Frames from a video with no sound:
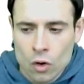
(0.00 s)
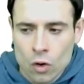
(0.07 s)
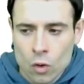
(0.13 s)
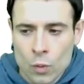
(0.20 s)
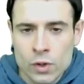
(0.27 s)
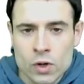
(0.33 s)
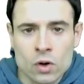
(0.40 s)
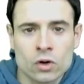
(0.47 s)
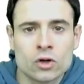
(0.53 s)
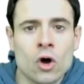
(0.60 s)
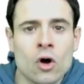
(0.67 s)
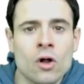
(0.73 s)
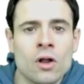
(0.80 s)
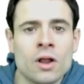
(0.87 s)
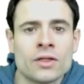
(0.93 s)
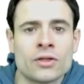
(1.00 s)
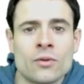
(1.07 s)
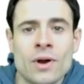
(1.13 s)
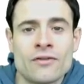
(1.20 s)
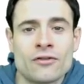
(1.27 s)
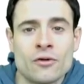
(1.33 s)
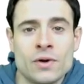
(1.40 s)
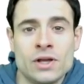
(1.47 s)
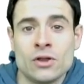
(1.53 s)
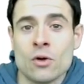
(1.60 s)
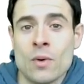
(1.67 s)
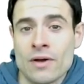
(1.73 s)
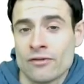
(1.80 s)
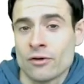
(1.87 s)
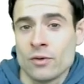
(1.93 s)
we don't call the referee the
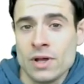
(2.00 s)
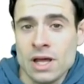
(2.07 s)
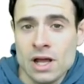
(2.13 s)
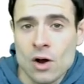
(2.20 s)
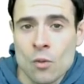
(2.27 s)
referee.